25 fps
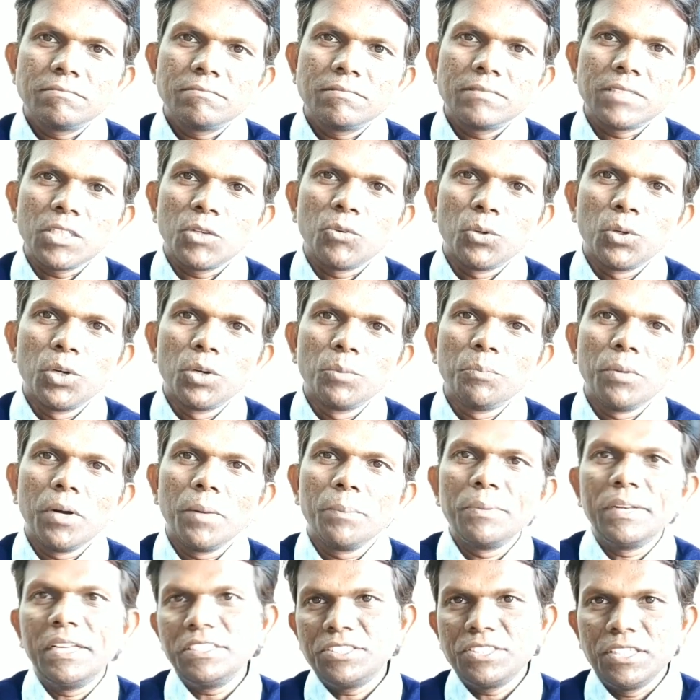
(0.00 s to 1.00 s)
the world
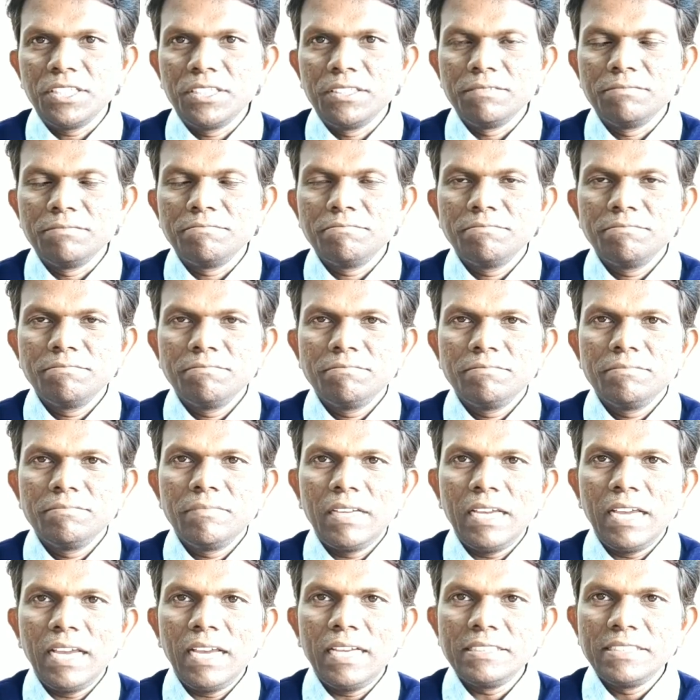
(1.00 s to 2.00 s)
population
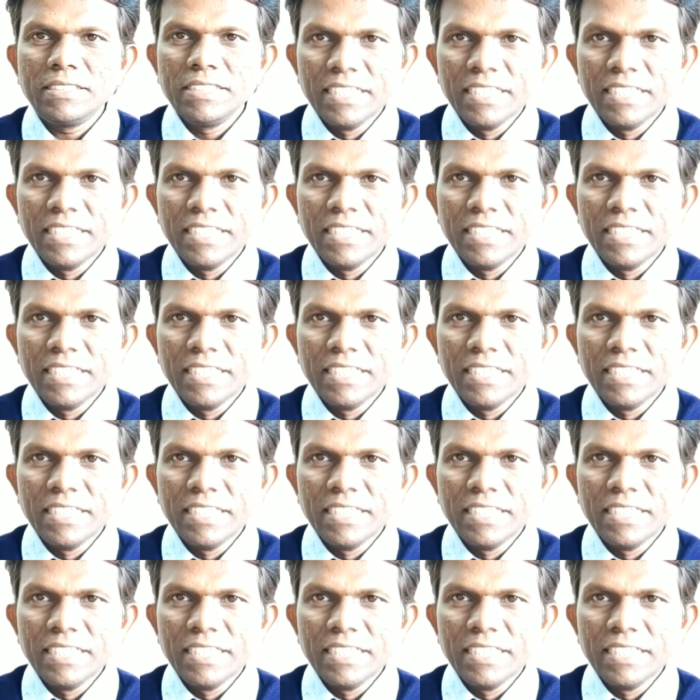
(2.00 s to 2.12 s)
has